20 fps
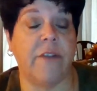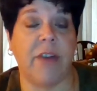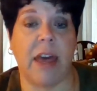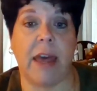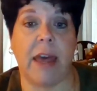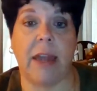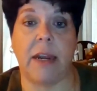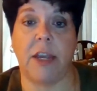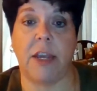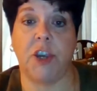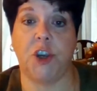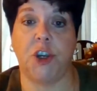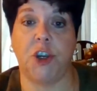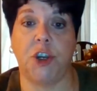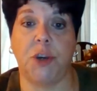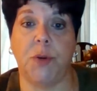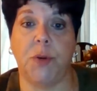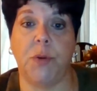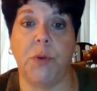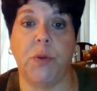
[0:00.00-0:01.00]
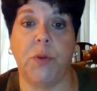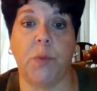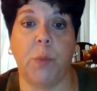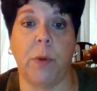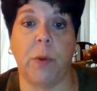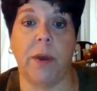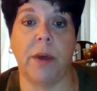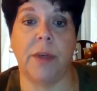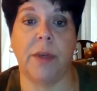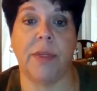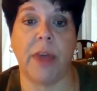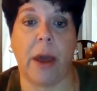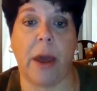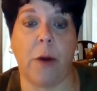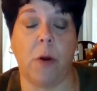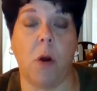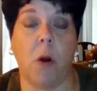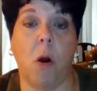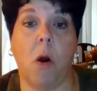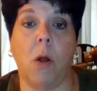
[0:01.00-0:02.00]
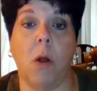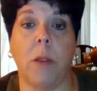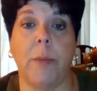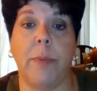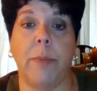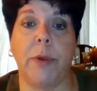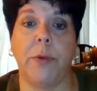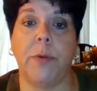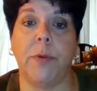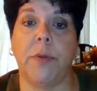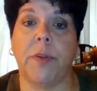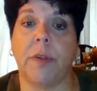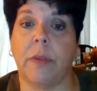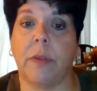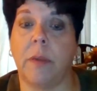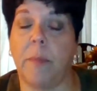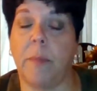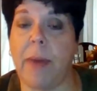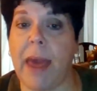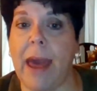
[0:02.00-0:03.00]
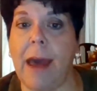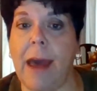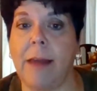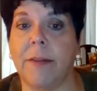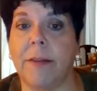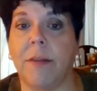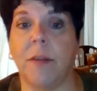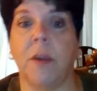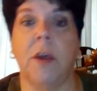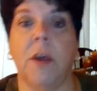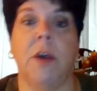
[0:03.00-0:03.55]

had issues with alcohol abuse in the past,